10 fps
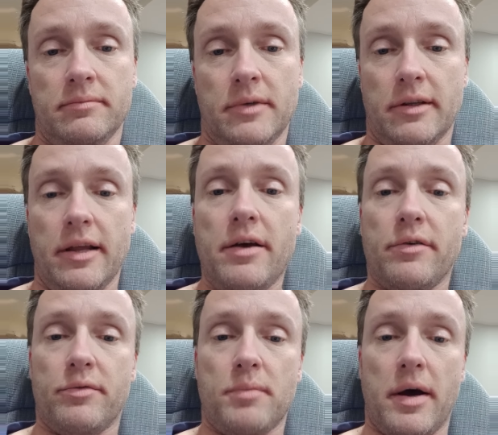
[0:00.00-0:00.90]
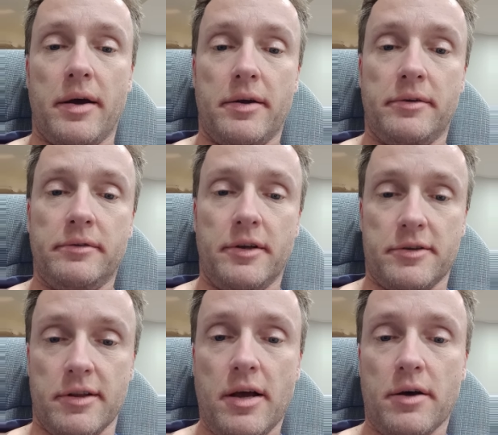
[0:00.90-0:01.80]
but live by
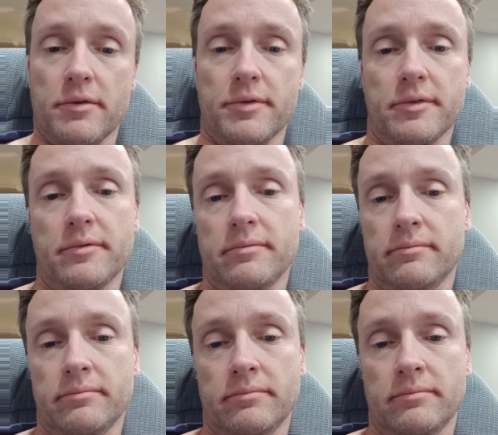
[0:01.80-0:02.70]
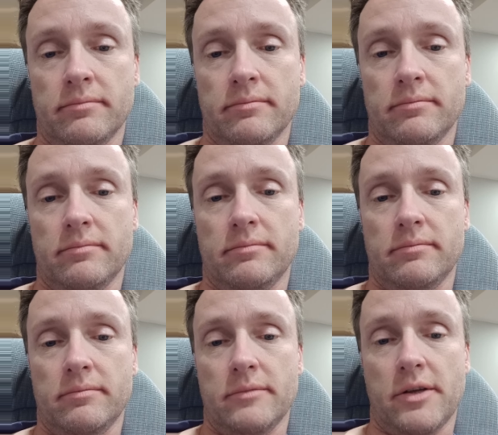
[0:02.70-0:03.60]
His love and
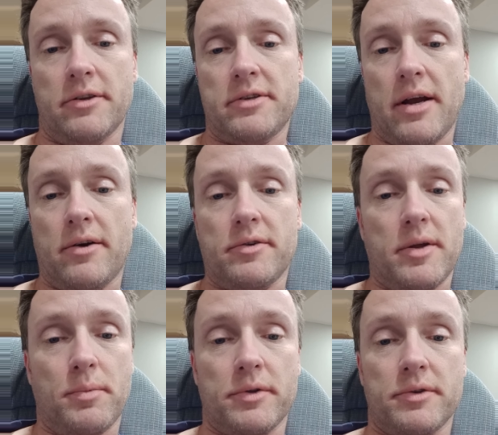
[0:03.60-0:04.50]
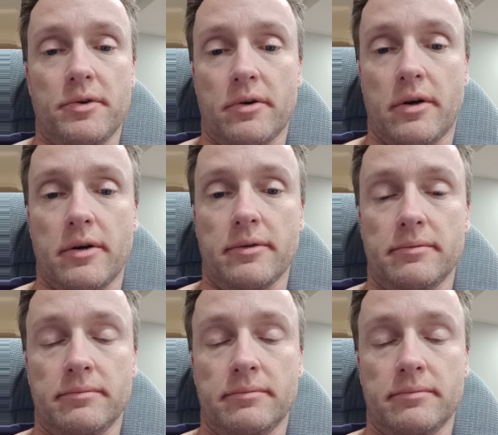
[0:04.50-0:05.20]
the desires He puts in your heart.